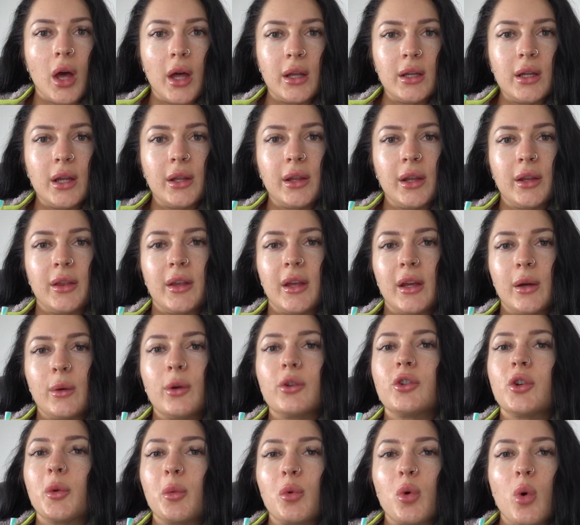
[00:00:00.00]
Another thing
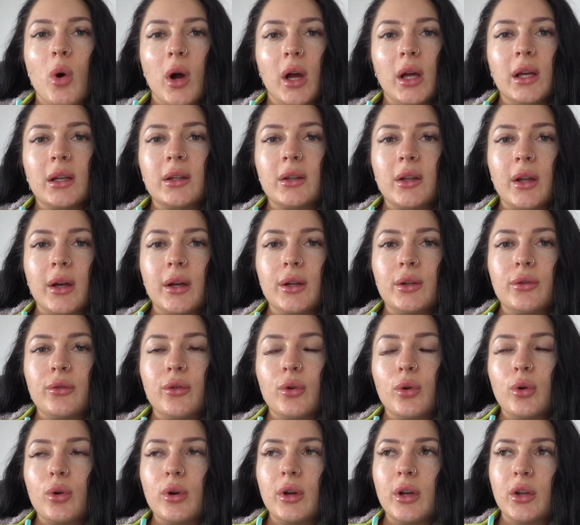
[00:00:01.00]
which I'm quite excited
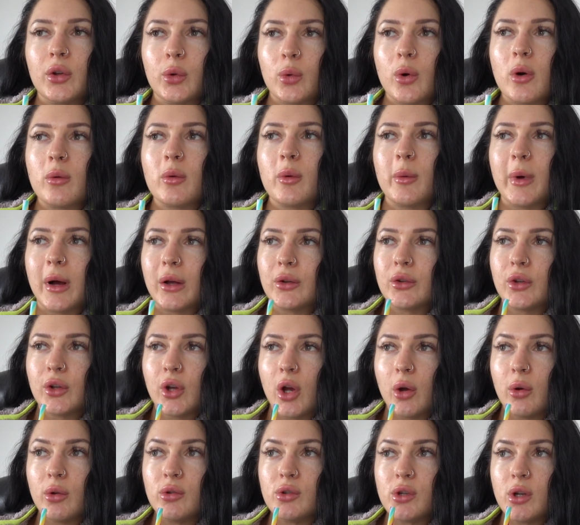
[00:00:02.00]
for is what I'm about to
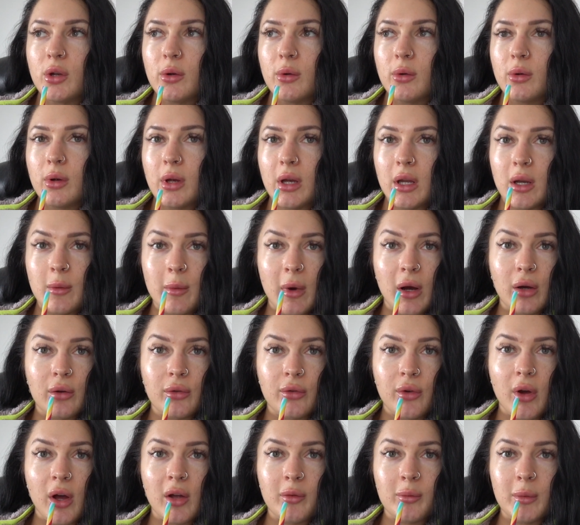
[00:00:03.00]
go and do in about
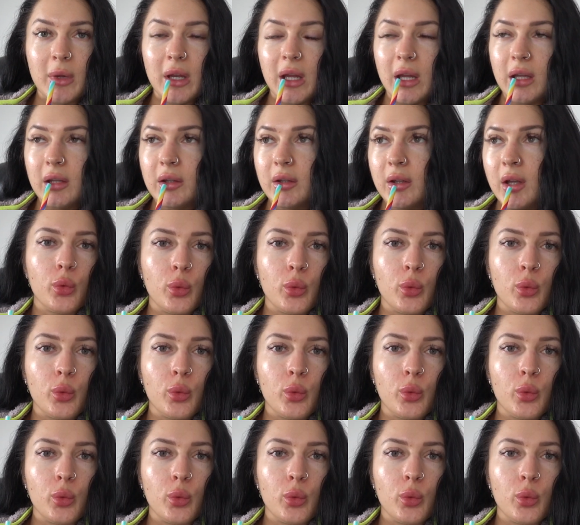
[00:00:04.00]
5 minutes,